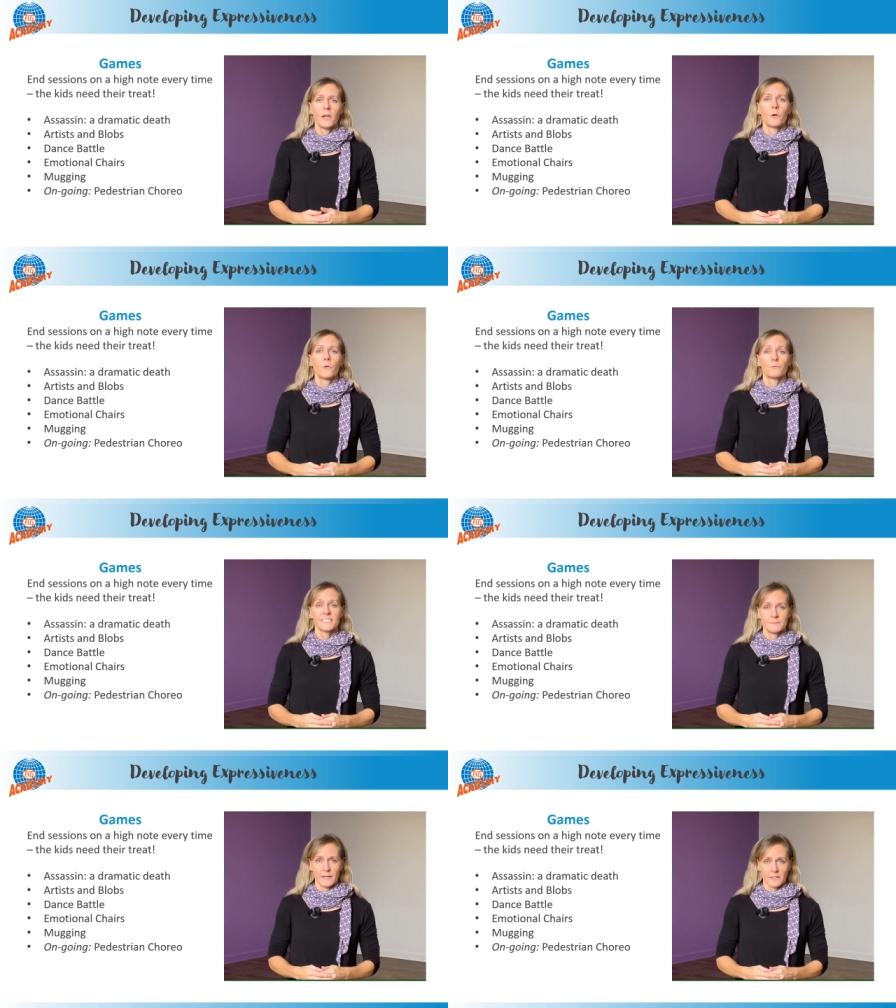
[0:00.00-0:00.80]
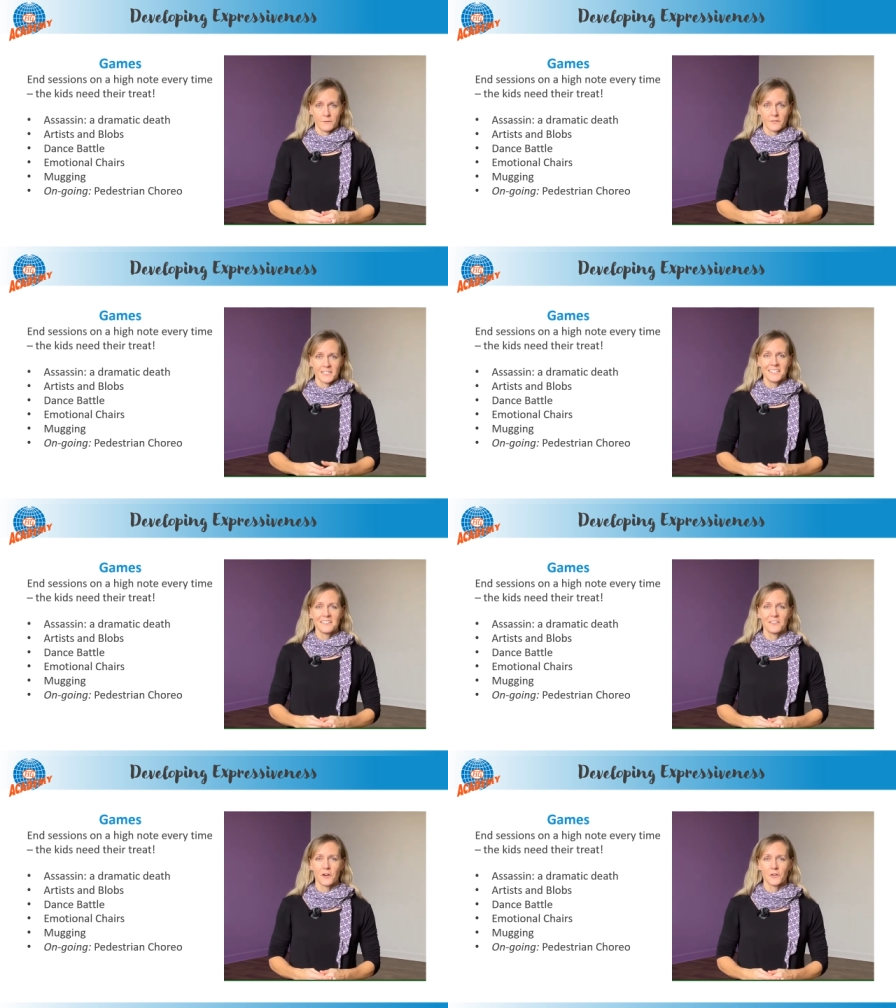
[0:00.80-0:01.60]
Respectfully,
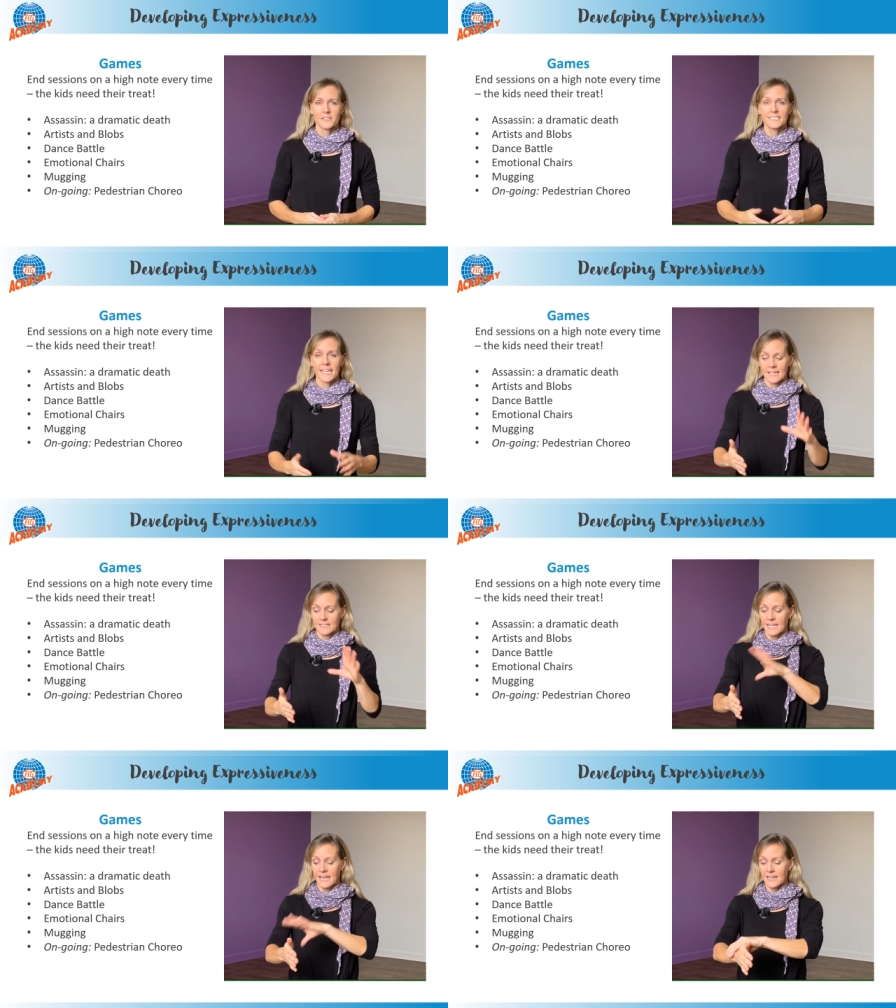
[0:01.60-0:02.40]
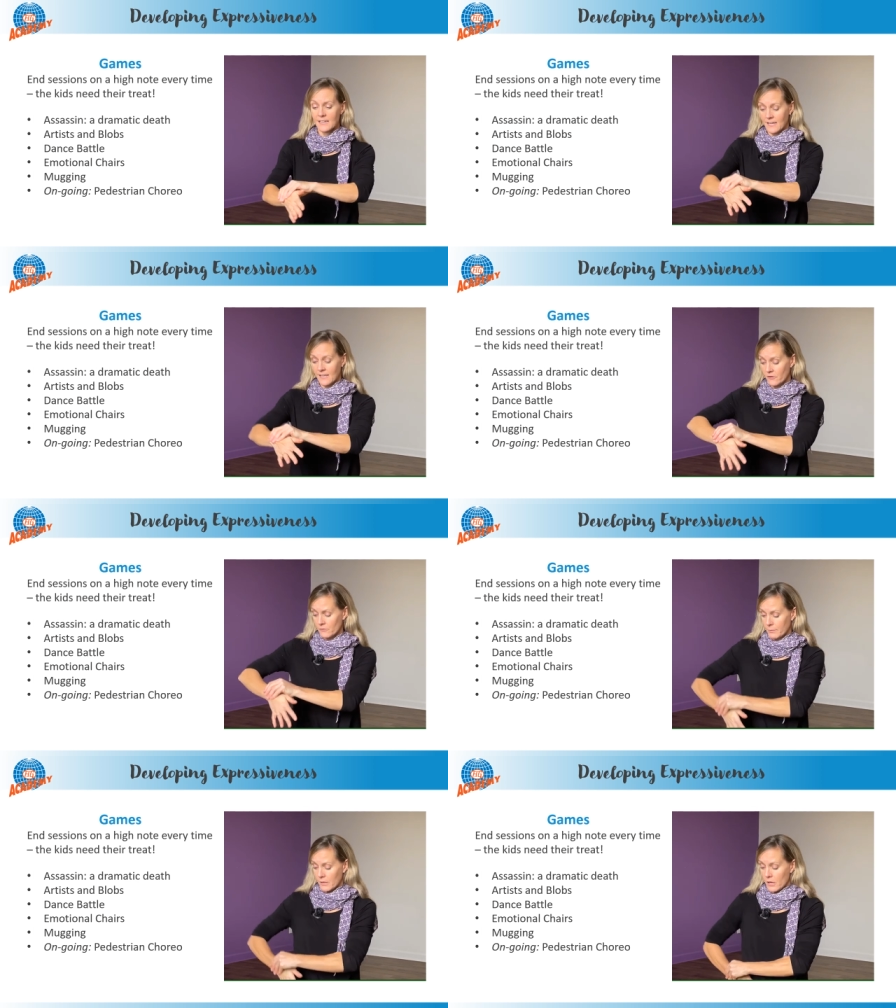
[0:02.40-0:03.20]
the artist can take their
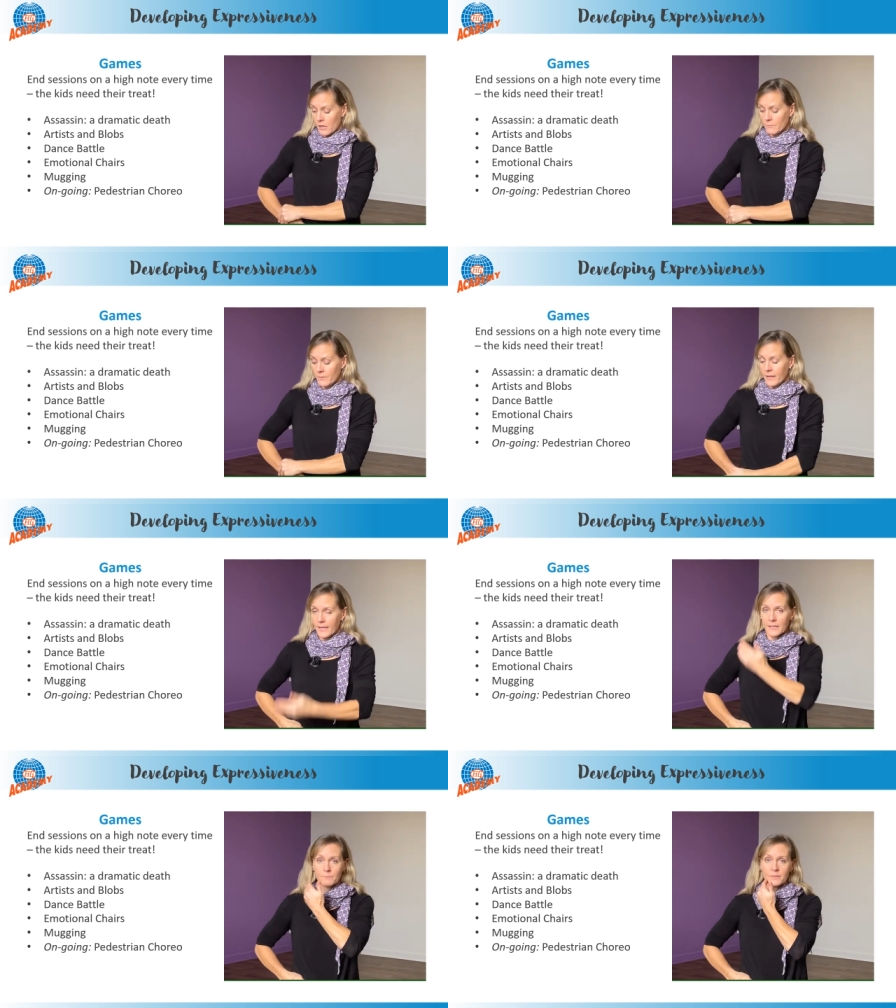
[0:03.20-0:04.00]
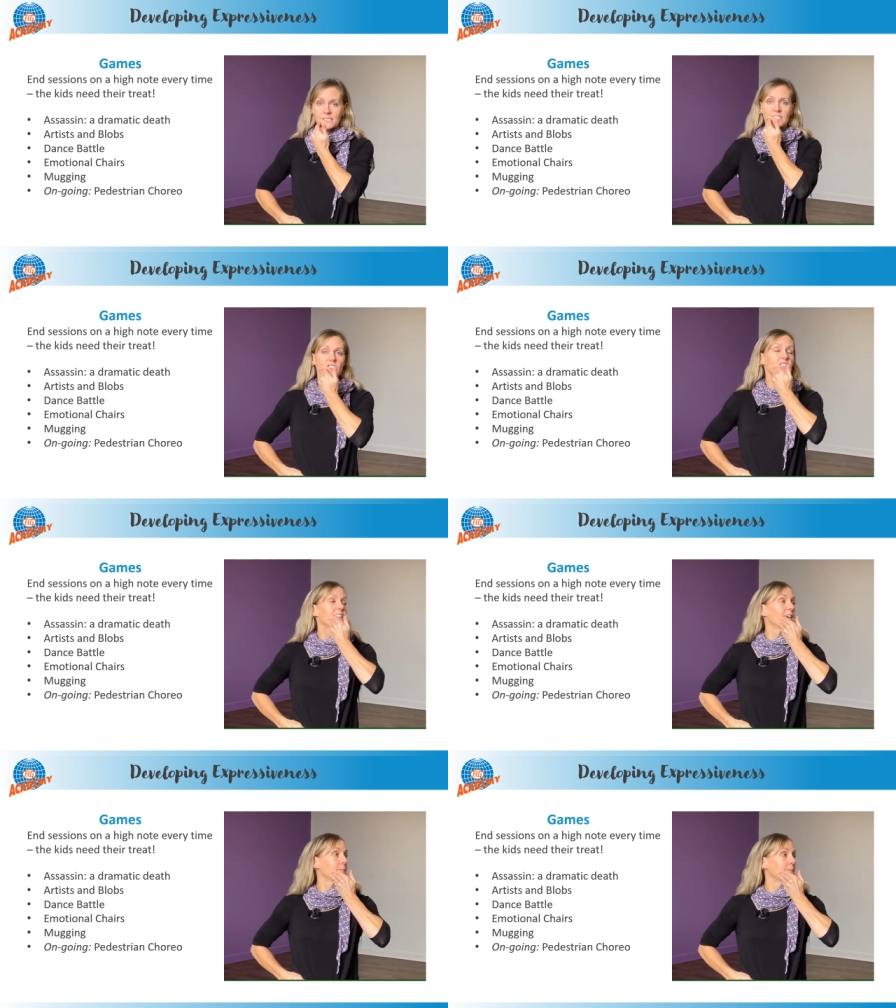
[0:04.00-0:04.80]
blob and position
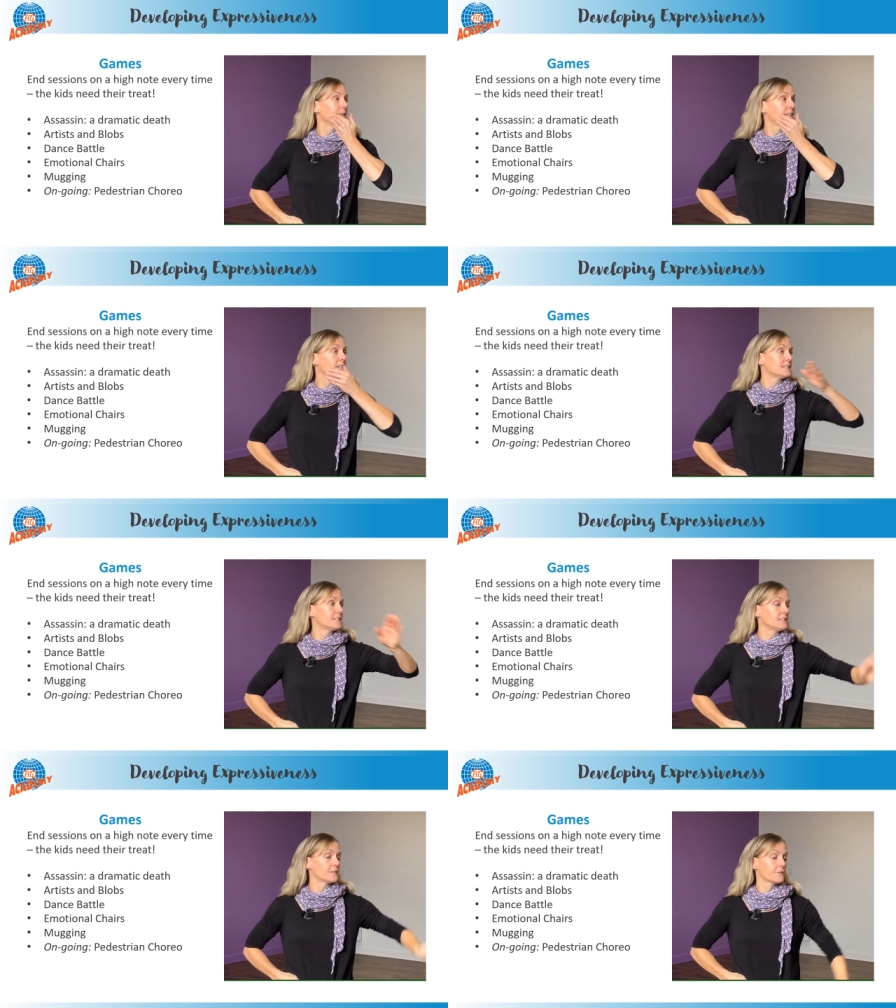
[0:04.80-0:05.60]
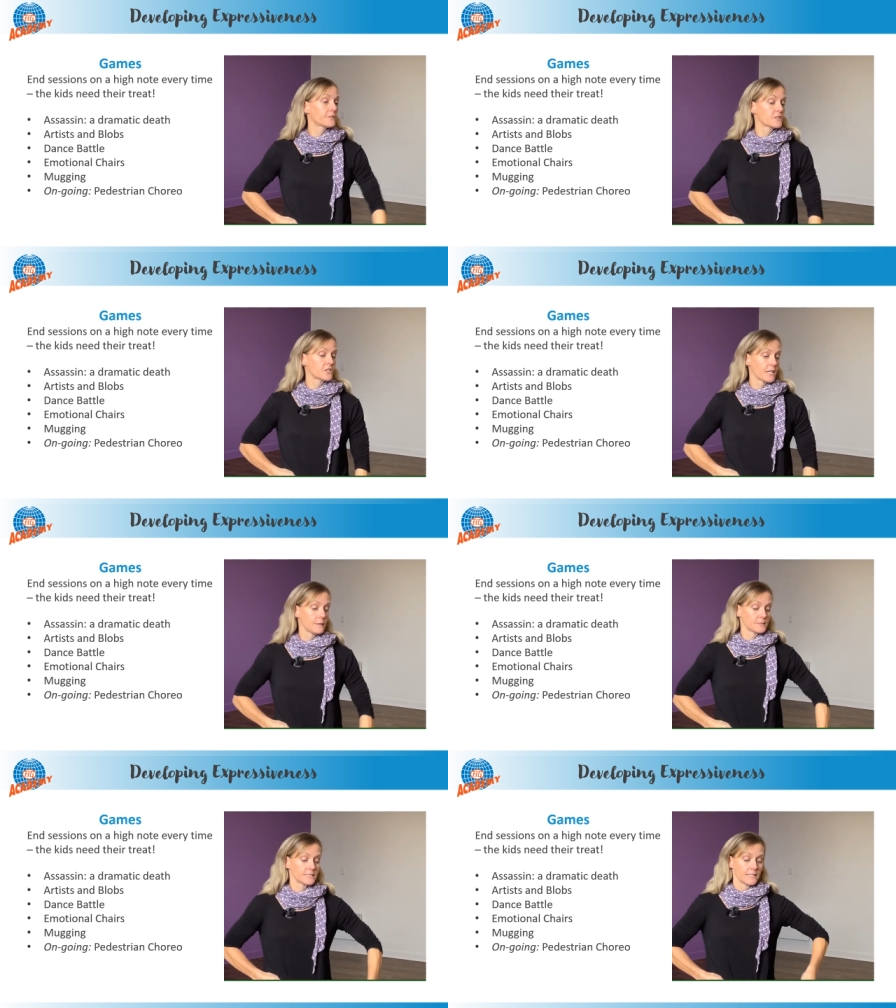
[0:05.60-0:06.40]
them into different
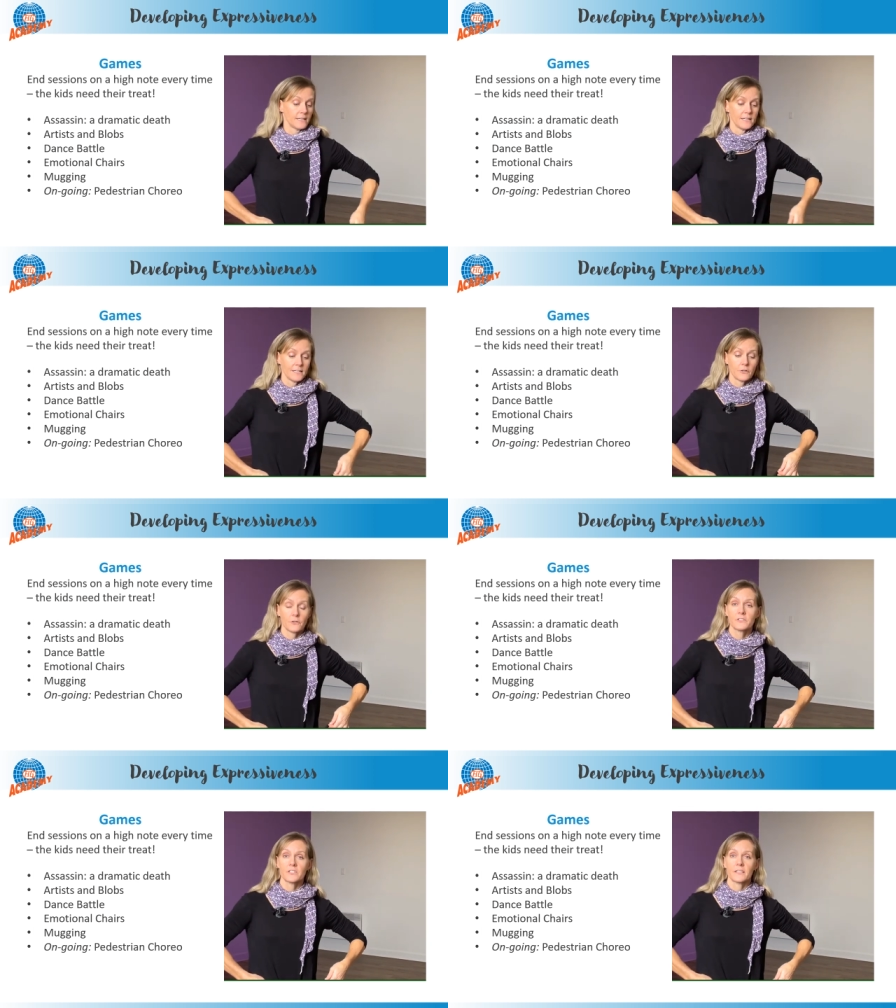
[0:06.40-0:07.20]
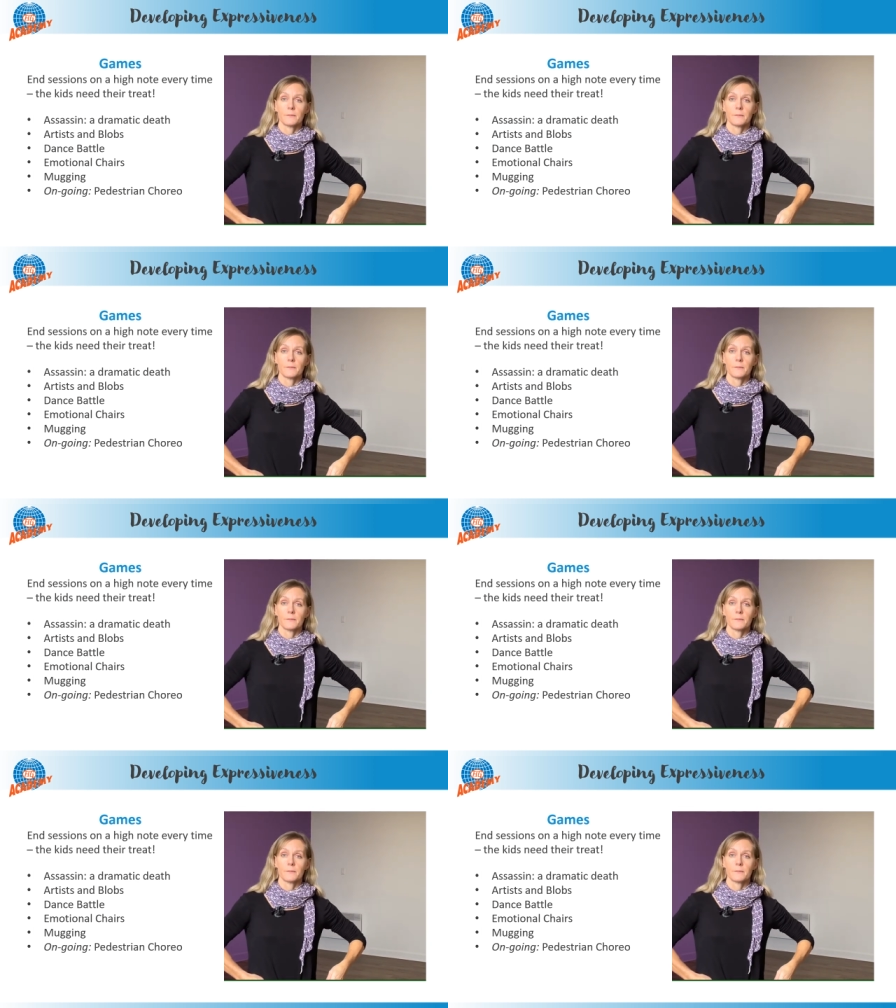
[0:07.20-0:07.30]
shapes, encouraging them